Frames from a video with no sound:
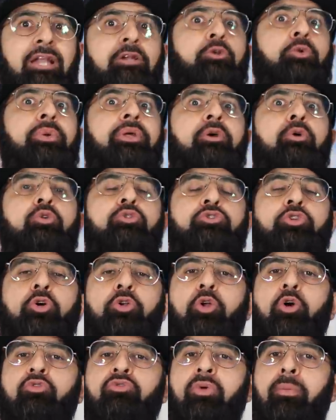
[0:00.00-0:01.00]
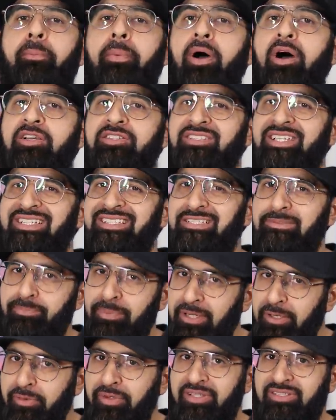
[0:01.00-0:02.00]
And we also know from past
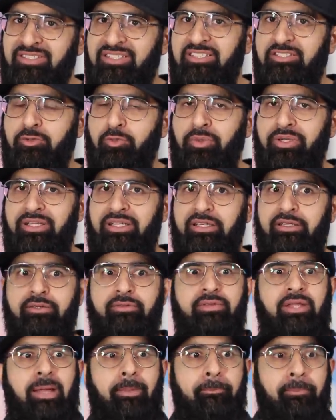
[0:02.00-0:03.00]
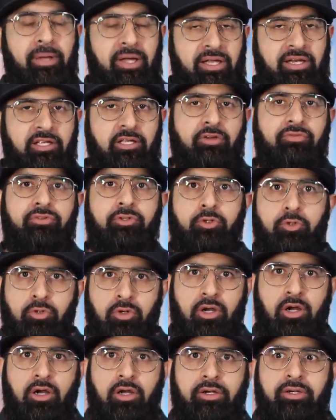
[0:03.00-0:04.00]
experience in Sweden that burning of the
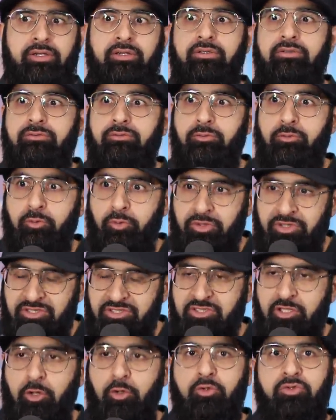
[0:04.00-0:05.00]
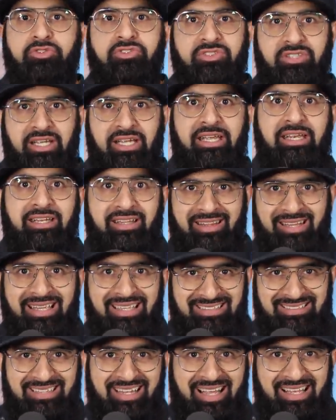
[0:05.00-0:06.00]
Quran results in
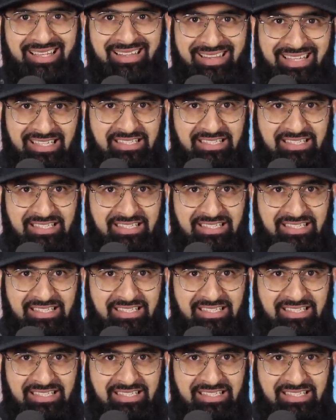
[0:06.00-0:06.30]
things like